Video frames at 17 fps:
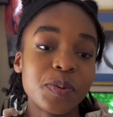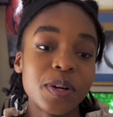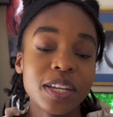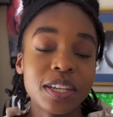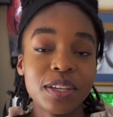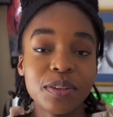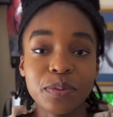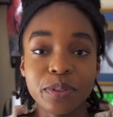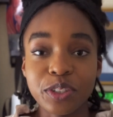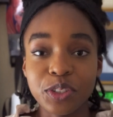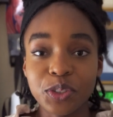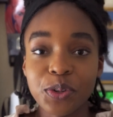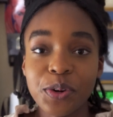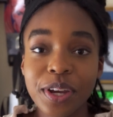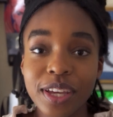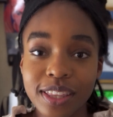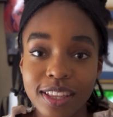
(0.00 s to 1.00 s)
what he was
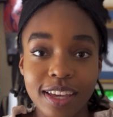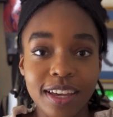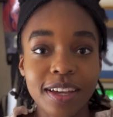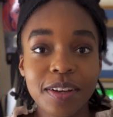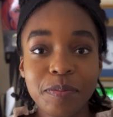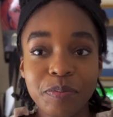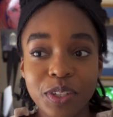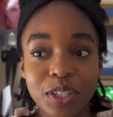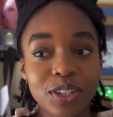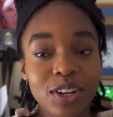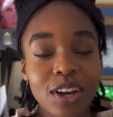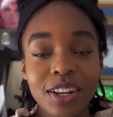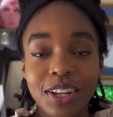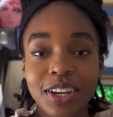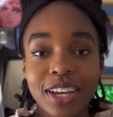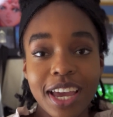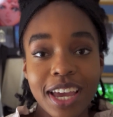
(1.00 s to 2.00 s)
drawing there did
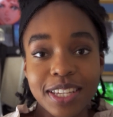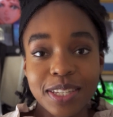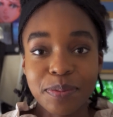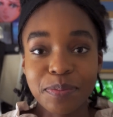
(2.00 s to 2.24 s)
not look as